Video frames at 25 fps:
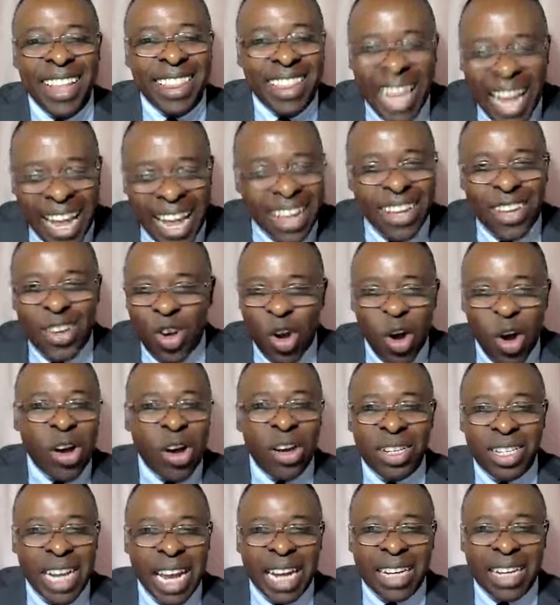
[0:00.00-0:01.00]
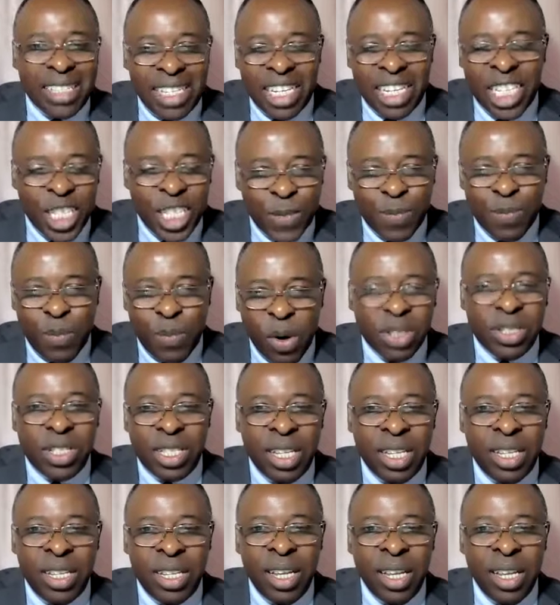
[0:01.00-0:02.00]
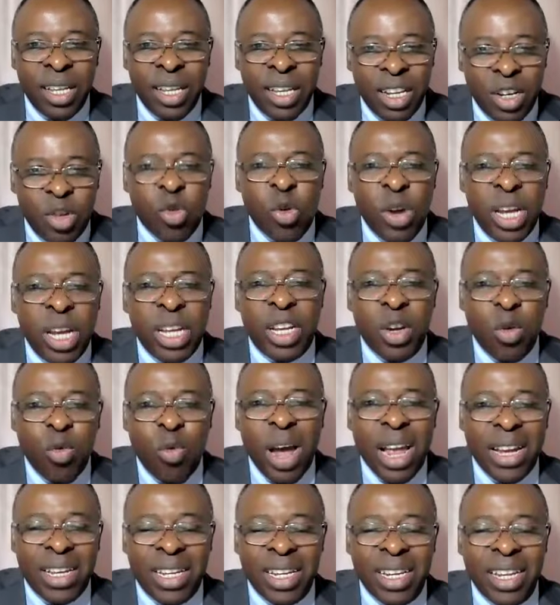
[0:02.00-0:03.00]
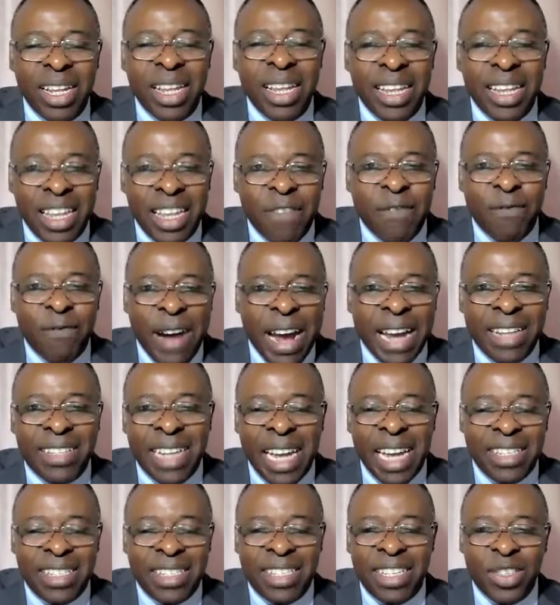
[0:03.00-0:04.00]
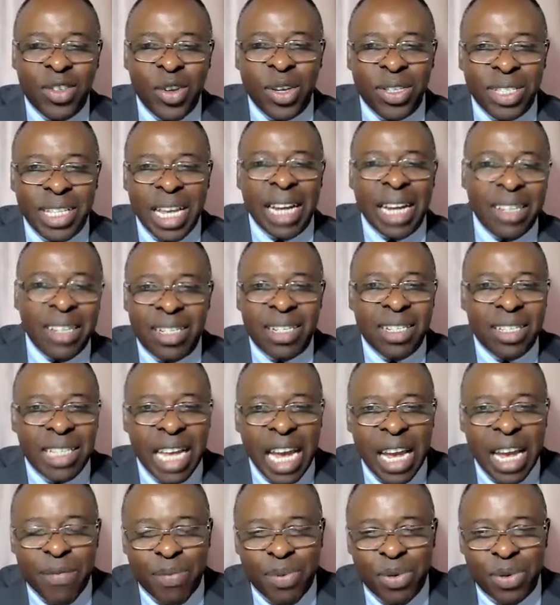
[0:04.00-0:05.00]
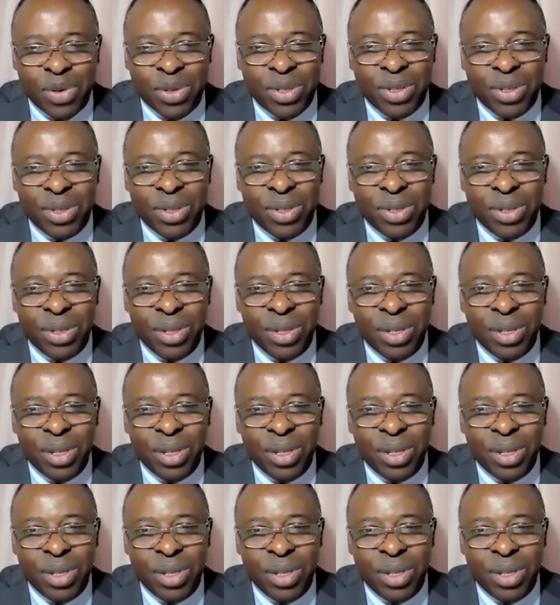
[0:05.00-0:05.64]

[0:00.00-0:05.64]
Thank God that this person doing the wedding, he invited Jesus and the disciples.